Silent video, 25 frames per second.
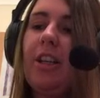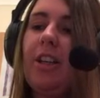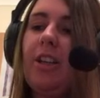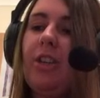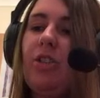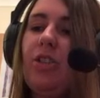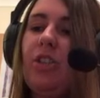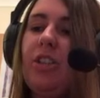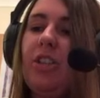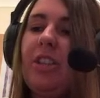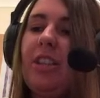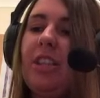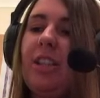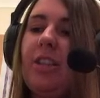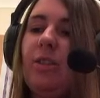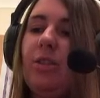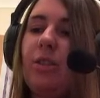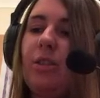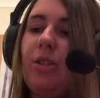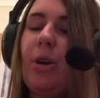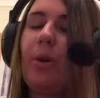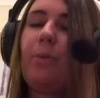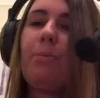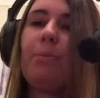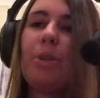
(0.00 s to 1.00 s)
seen
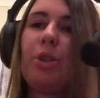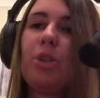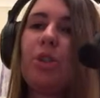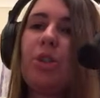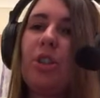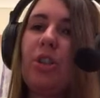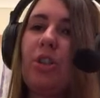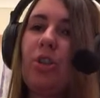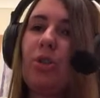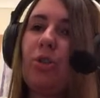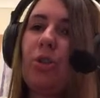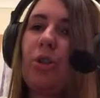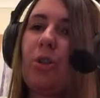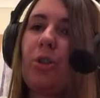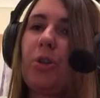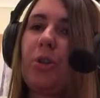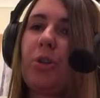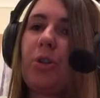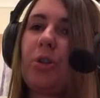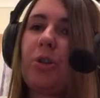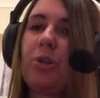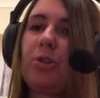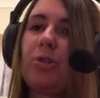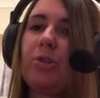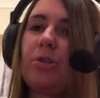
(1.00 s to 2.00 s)
so much
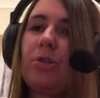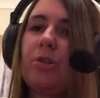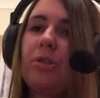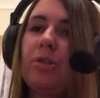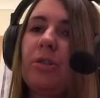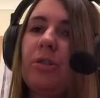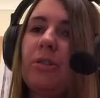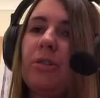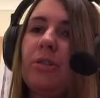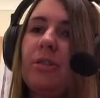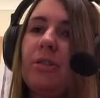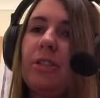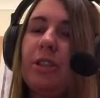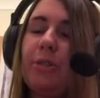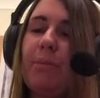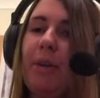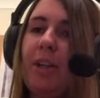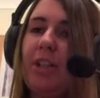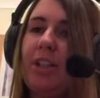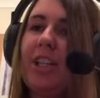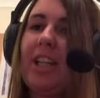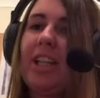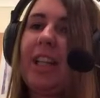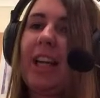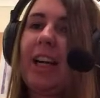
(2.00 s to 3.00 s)
destruction,
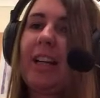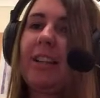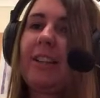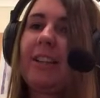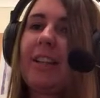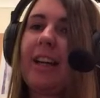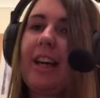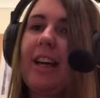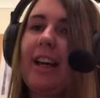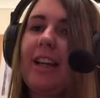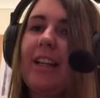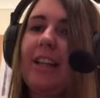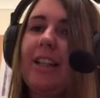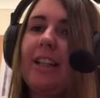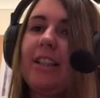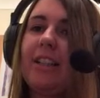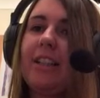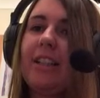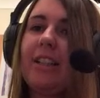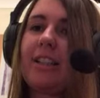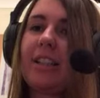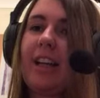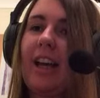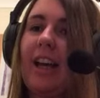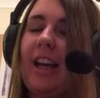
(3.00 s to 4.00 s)
especially that day.
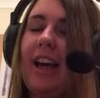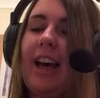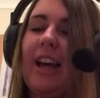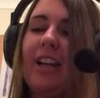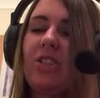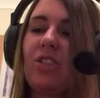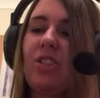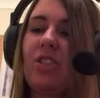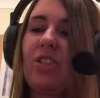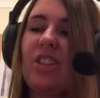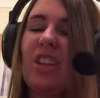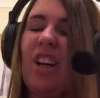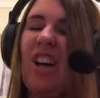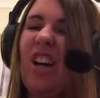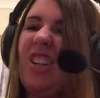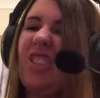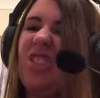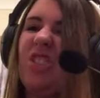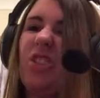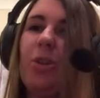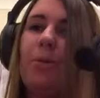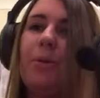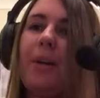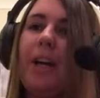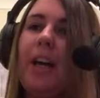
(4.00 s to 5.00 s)
It's like I just
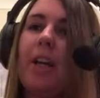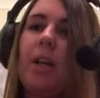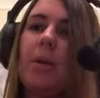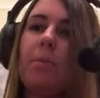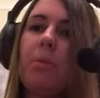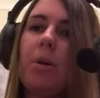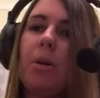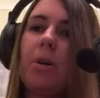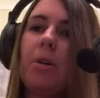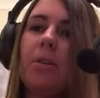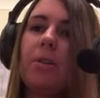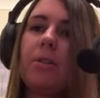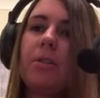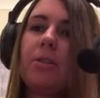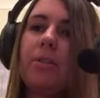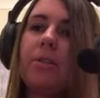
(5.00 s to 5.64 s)
can't do it anymore.